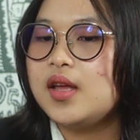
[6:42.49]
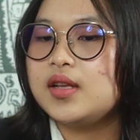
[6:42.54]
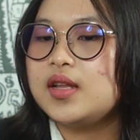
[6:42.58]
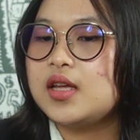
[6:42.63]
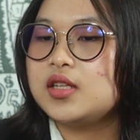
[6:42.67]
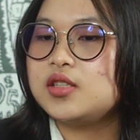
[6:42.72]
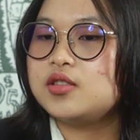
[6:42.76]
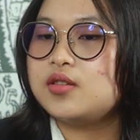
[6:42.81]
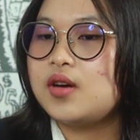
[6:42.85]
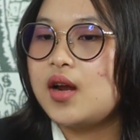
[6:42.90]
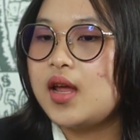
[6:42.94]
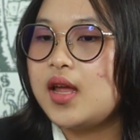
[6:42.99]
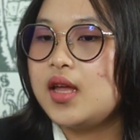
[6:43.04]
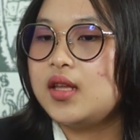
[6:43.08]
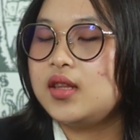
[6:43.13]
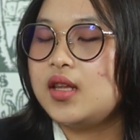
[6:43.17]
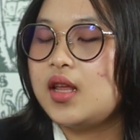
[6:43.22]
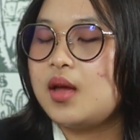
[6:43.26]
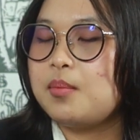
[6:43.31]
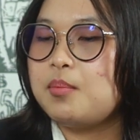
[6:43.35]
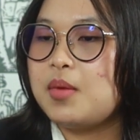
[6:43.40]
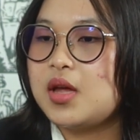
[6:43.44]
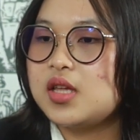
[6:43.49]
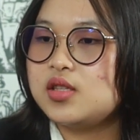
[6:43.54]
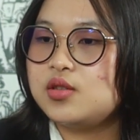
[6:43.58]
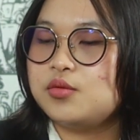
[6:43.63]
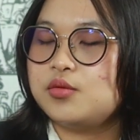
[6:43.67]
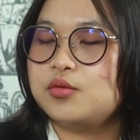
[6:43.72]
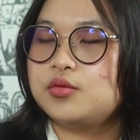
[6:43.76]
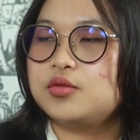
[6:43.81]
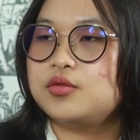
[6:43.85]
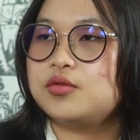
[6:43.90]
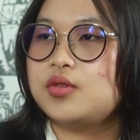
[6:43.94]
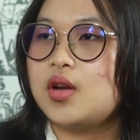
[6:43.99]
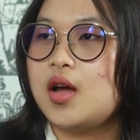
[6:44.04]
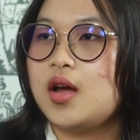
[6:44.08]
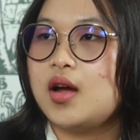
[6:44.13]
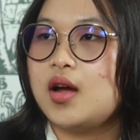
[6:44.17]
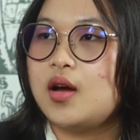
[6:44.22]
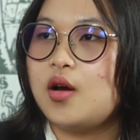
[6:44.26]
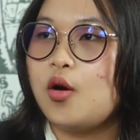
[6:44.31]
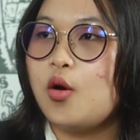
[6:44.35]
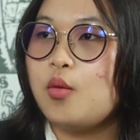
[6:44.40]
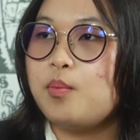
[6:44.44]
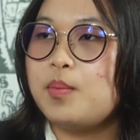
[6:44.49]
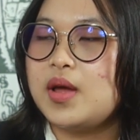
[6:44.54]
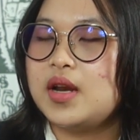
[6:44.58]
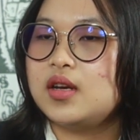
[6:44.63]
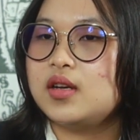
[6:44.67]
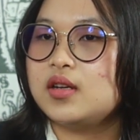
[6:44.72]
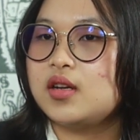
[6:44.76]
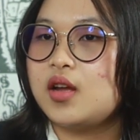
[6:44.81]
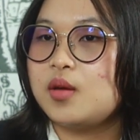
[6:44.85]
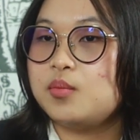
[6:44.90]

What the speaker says: they're trying their best to open